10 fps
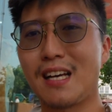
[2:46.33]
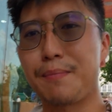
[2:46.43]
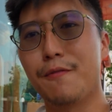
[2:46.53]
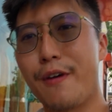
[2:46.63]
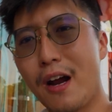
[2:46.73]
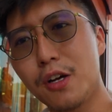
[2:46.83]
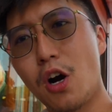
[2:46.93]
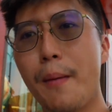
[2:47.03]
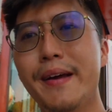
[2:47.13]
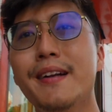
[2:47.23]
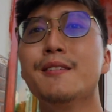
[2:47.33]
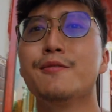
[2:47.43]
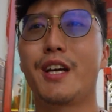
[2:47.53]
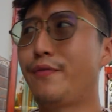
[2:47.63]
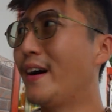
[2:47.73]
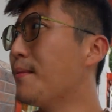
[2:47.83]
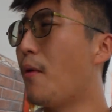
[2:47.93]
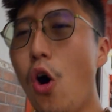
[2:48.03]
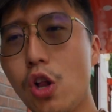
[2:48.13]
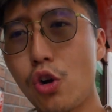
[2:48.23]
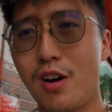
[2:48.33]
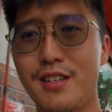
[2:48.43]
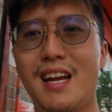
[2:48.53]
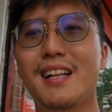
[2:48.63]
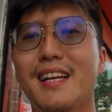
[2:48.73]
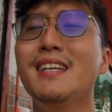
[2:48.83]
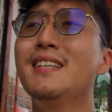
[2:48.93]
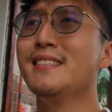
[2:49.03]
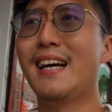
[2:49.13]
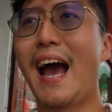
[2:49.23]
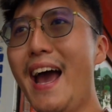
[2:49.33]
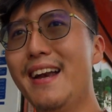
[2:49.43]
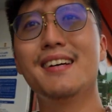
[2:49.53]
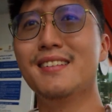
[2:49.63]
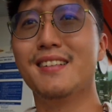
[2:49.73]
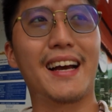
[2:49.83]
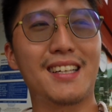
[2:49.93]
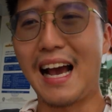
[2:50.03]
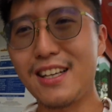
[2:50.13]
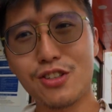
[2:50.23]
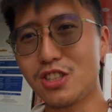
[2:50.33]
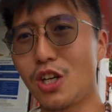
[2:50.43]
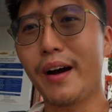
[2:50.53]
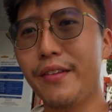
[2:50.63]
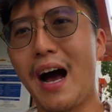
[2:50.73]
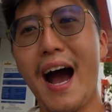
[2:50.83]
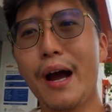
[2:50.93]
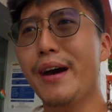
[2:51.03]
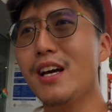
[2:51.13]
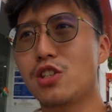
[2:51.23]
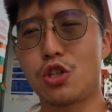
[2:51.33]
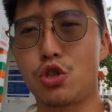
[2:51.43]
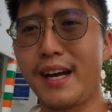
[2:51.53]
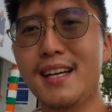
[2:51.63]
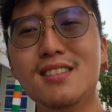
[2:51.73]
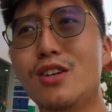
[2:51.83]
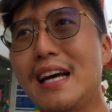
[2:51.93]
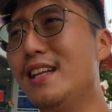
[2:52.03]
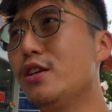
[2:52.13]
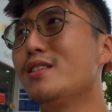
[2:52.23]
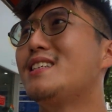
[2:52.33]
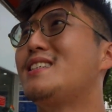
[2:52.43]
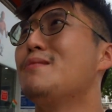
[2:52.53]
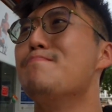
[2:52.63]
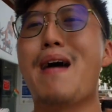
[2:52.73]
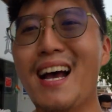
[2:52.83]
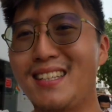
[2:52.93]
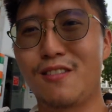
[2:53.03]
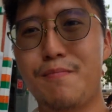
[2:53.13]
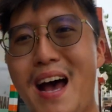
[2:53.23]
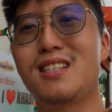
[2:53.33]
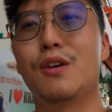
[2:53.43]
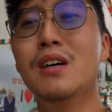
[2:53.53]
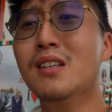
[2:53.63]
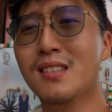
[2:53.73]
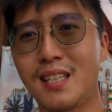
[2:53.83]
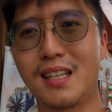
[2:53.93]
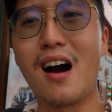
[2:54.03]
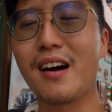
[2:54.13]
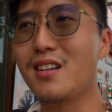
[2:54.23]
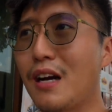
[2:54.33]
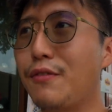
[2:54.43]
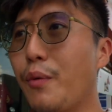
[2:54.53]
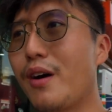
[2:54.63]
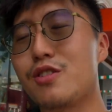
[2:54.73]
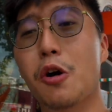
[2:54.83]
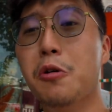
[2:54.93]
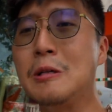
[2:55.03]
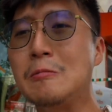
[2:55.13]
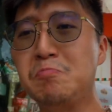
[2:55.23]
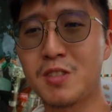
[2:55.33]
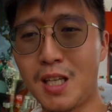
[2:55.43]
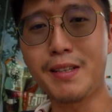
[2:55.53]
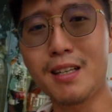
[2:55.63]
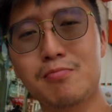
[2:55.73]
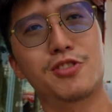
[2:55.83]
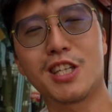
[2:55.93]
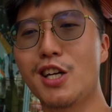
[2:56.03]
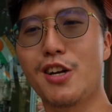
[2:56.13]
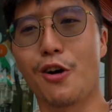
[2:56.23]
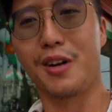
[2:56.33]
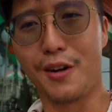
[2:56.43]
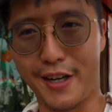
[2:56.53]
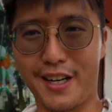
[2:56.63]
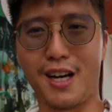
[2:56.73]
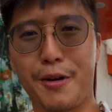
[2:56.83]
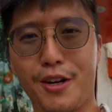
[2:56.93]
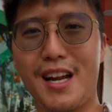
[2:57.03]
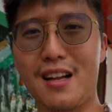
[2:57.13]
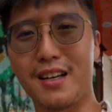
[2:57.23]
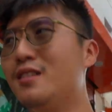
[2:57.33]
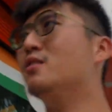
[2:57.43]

have been very common. You can find them all across Delhi. And like as you're just going on the highways or the trains, you can literally see massive, massive Tirangas everywhere. So something just to note if you're gonna come here to Delhi.